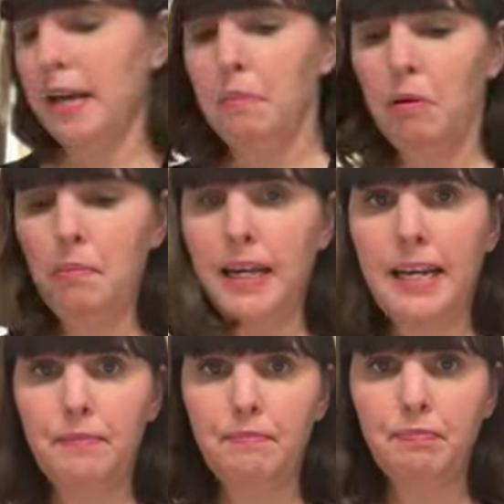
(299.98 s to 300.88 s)
yeah,
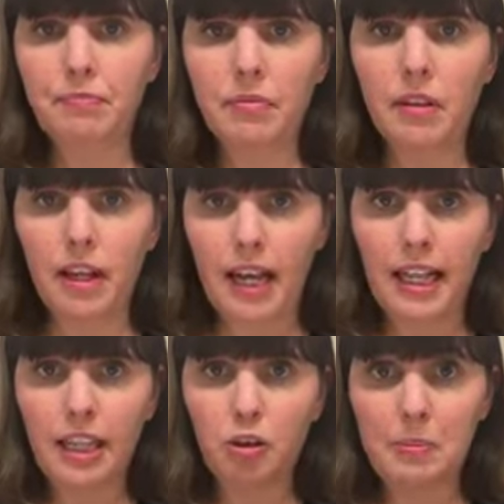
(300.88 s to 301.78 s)
probably
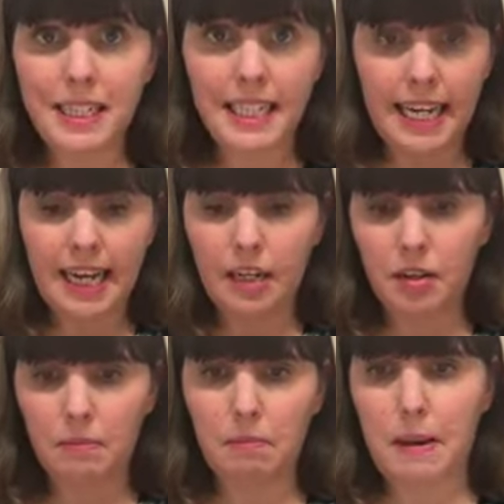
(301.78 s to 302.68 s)
a little bit
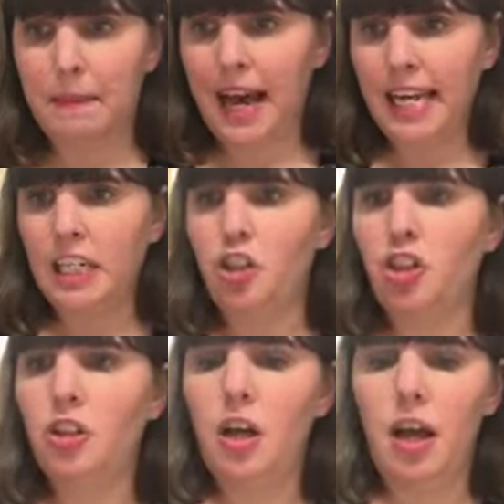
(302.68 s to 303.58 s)
down my
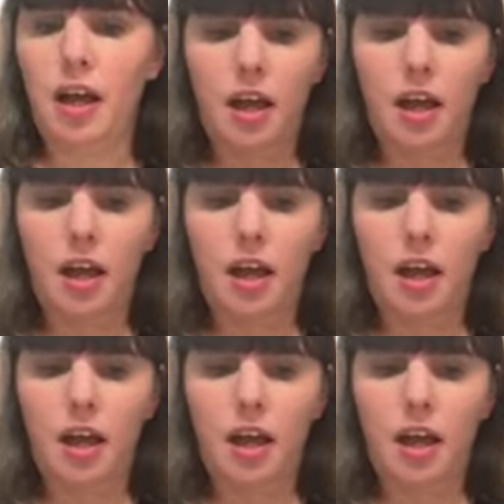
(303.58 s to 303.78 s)
page.